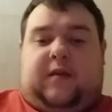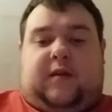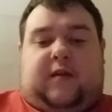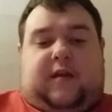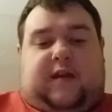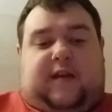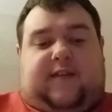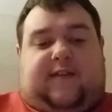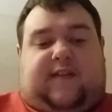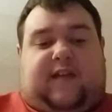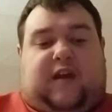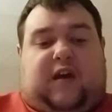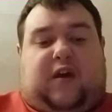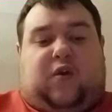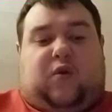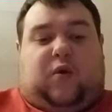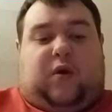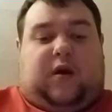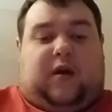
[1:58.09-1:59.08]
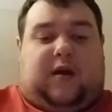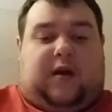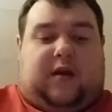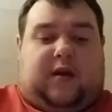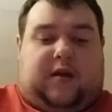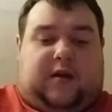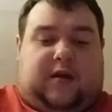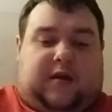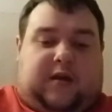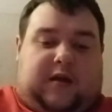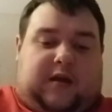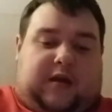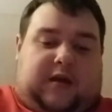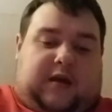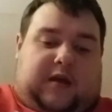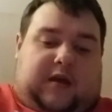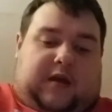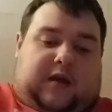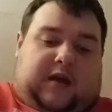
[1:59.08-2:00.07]
And so,
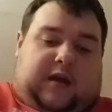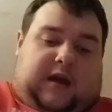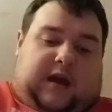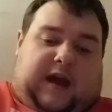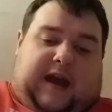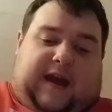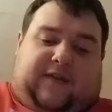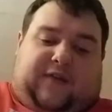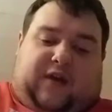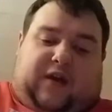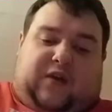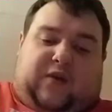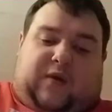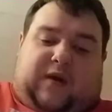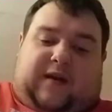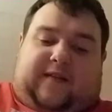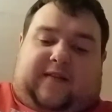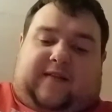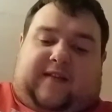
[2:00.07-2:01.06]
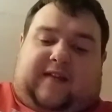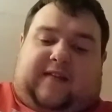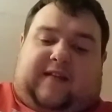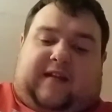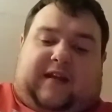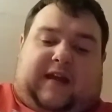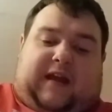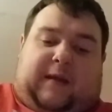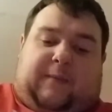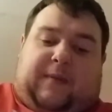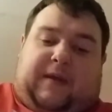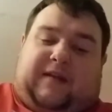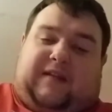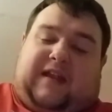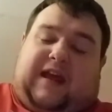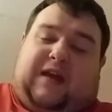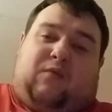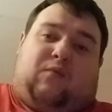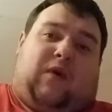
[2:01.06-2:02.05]
I thought, you know what, since I got paid
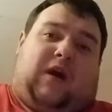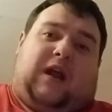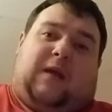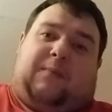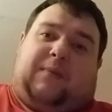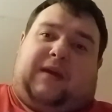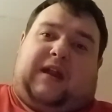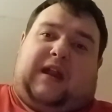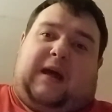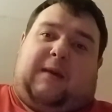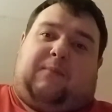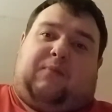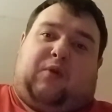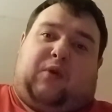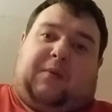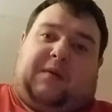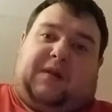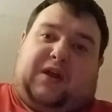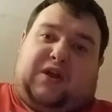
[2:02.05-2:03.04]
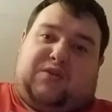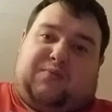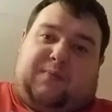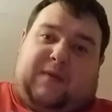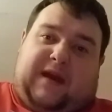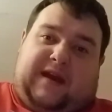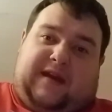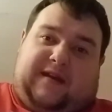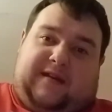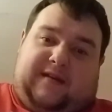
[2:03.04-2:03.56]
today, why not pick it up during my lunch break?